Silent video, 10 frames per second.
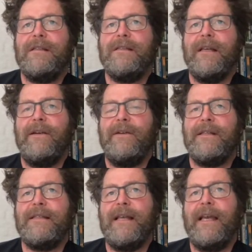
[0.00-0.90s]

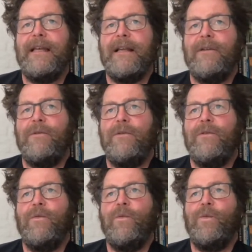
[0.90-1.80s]
necessarily say that
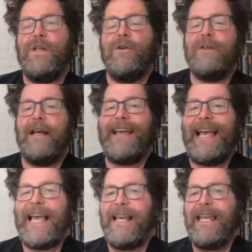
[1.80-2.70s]
we don't
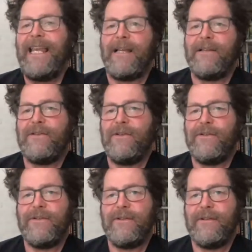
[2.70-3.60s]
have any
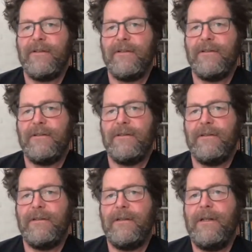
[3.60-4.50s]
answers.
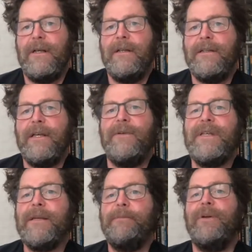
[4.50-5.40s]

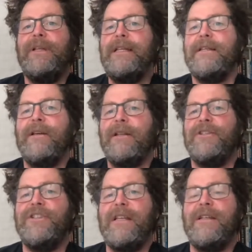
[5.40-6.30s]
There is a
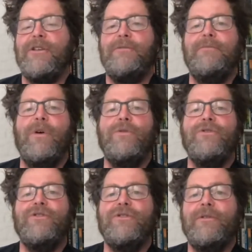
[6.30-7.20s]
political agenda to
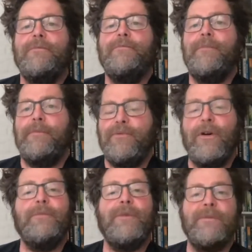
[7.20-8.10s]
most
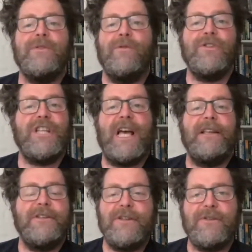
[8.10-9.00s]
problems or
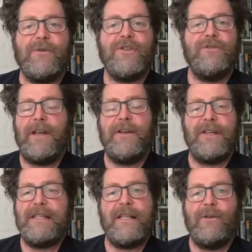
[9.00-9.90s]
challenges or
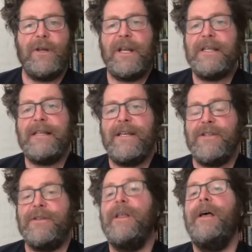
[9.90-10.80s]
strategies in an
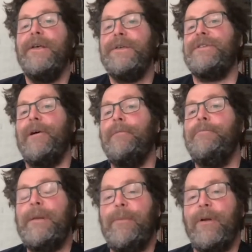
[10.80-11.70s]
organization.
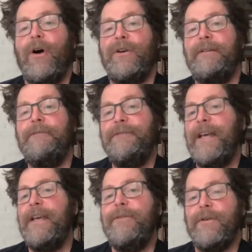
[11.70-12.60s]
Some people are
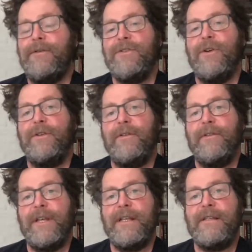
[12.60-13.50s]
in favor of
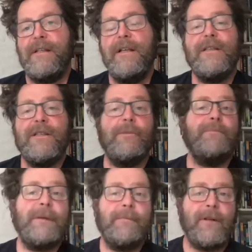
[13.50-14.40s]
certain things,
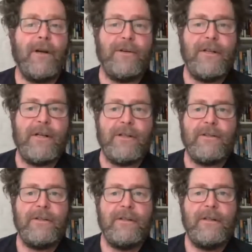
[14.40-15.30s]
some people are
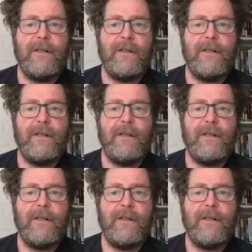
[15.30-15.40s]
not